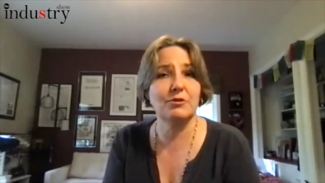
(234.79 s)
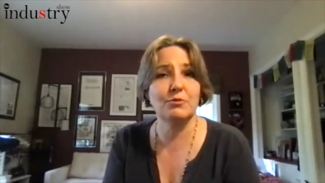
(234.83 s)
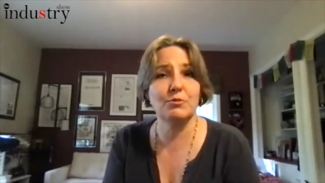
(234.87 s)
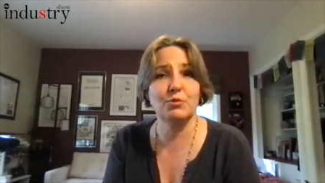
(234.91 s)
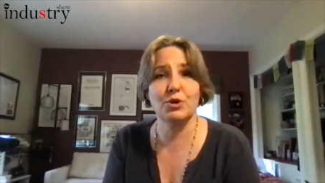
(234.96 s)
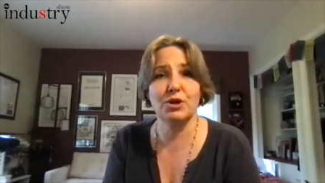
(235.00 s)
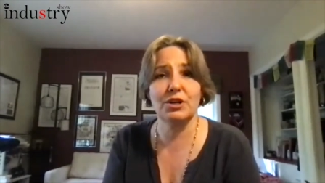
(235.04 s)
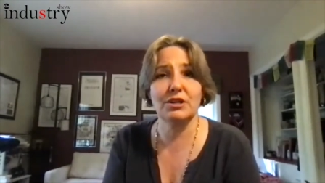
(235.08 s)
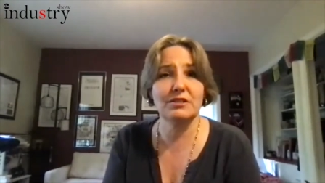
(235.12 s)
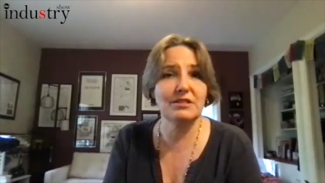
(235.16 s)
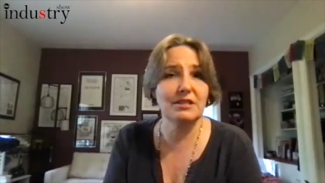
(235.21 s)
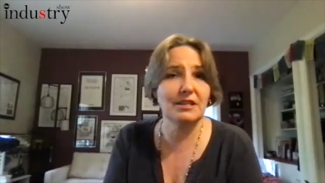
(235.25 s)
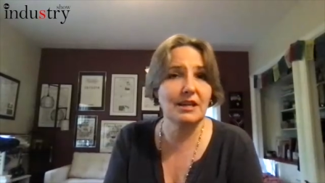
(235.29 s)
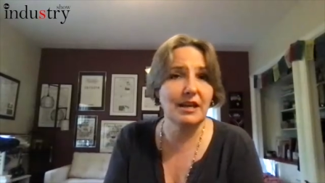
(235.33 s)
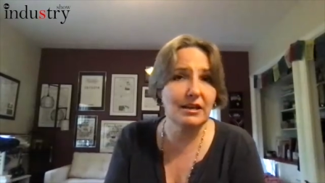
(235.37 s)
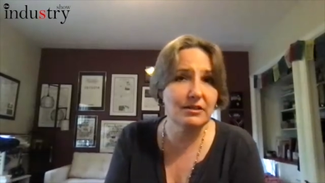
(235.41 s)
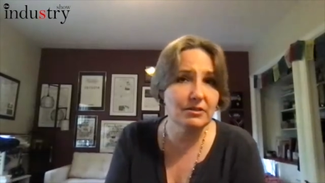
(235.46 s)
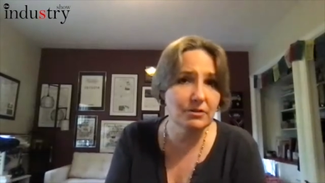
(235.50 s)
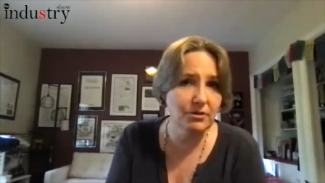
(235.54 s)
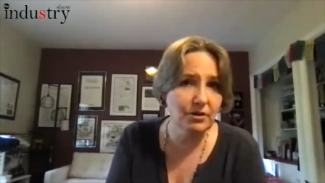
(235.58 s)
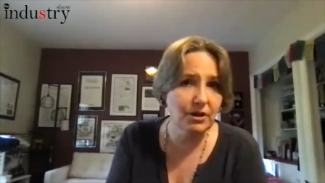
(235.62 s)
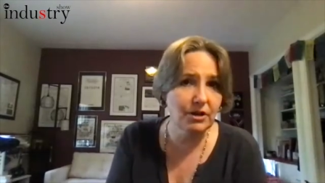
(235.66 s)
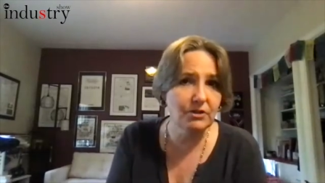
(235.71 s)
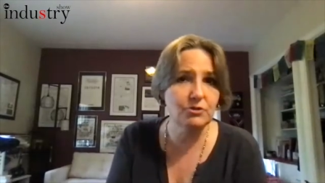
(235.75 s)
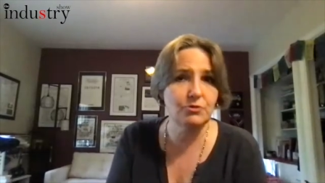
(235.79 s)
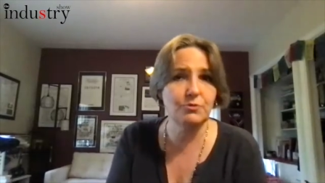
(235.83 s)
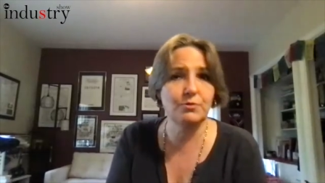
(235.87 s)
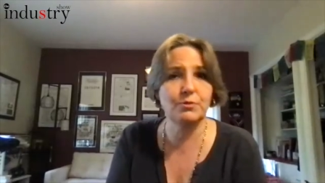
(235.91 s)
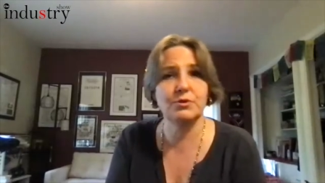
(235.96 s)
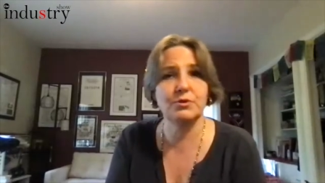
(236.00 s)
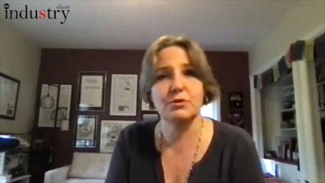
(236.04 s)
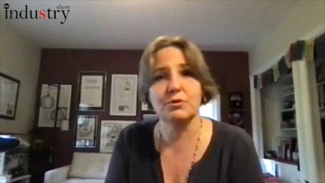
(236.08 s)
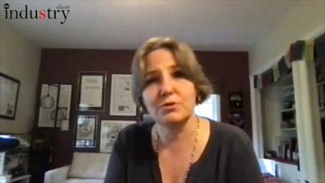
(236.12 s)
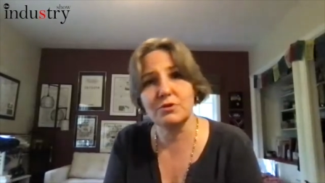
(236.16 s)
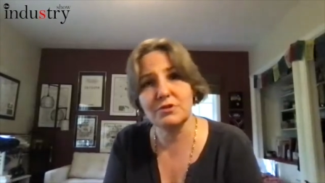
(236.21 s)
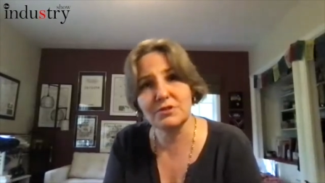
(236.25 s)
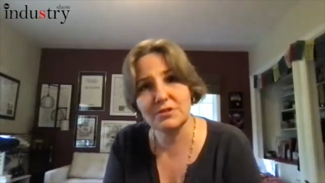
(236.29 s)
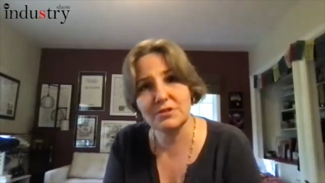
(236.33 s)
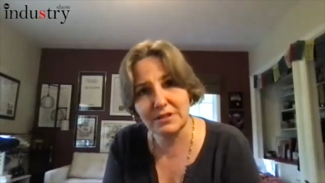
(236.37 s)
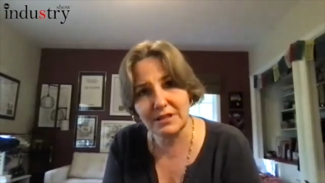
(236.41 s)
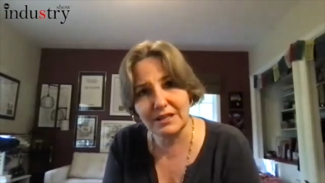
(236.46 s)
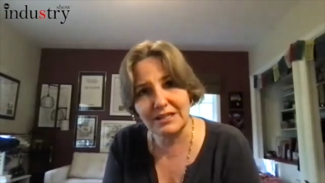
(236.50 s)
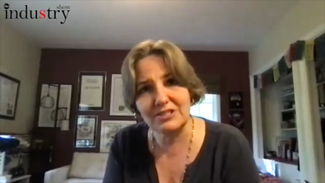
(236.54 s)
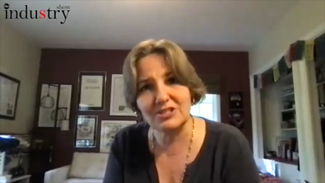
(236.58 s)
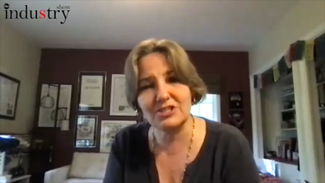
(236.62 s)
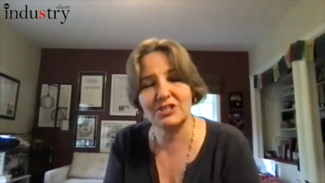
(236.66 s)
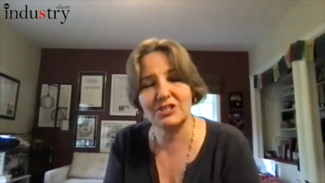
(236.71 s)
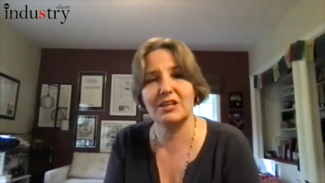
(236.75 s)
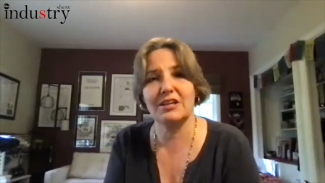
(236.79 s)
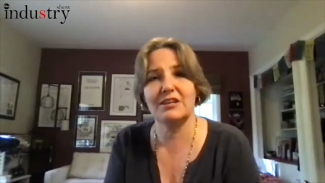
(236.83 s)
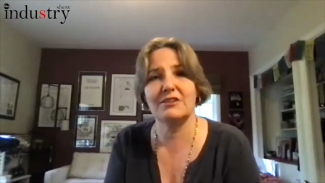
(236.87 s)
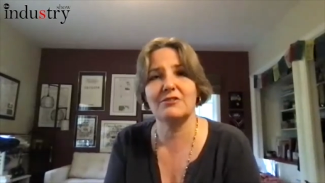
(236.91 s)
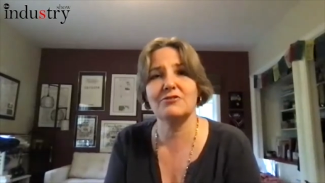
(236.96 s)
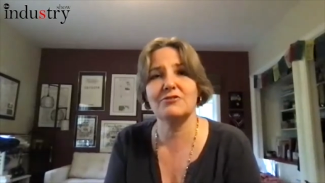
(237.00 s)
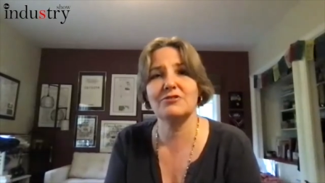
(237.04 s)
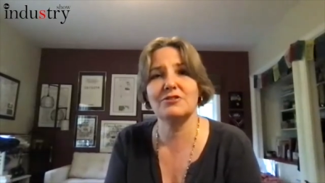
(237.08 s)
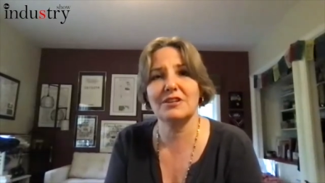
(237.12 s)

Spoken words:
bring together entrepreneurs and educators,